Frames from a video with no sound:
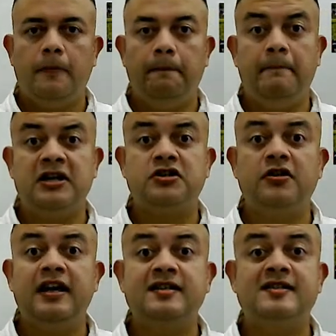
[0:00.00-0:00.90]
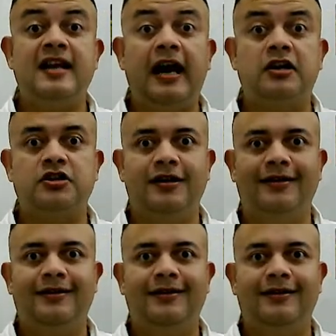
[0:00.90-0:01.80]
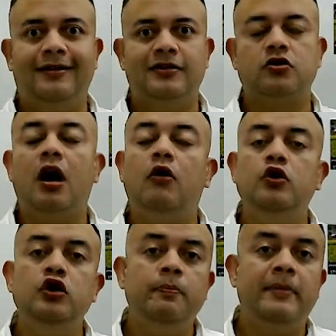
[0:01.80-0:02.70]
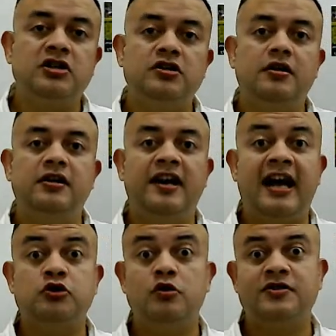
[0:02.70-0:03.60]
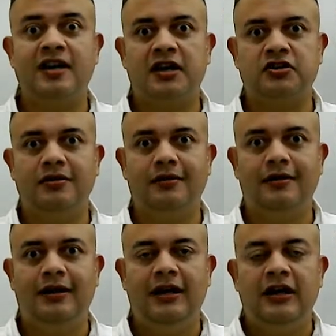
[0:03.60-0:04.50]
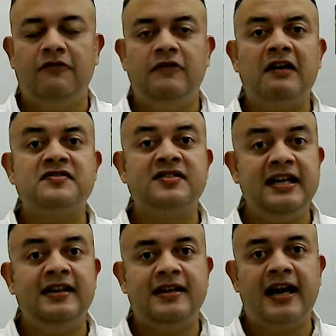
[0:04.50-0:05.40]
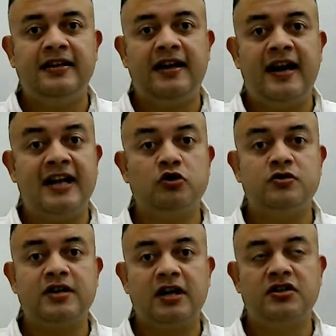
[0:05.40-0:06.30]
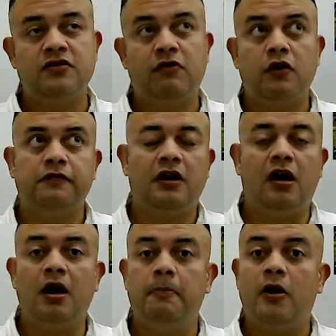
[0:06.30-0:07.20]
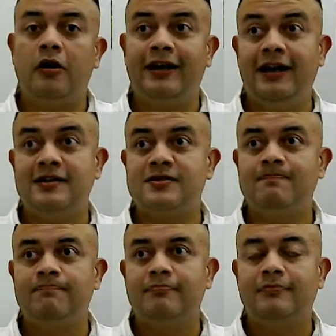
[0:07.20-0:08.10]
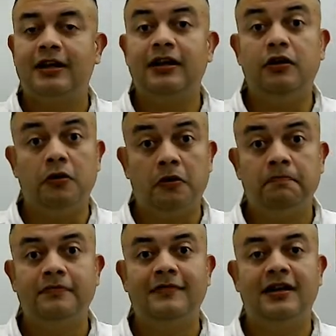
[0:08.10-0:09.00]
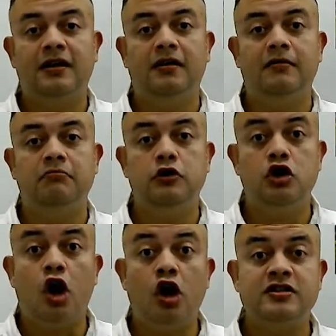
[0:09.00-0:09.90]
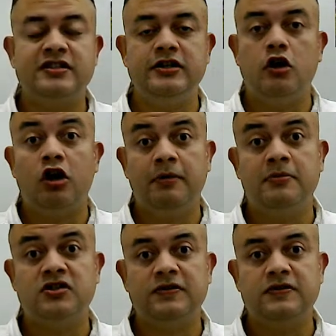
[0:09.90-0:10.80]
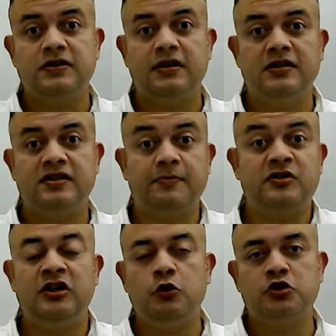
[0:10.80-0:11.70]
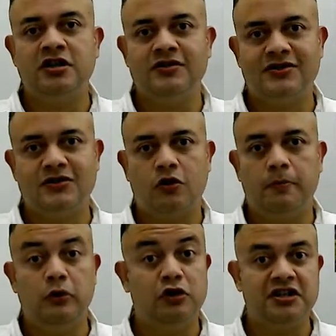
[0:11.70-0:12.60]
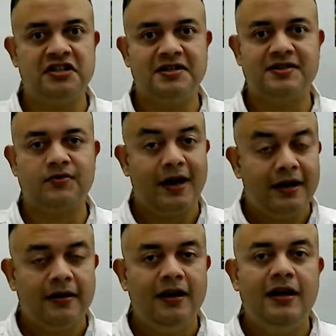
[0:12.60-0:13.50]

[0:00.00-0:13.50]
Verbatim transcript: measuring selection. So how do you measure the natural selection? We have seen that the natural selection, one of the hallmark is, you know, uh, non-synonymous substitutions or mutations, right?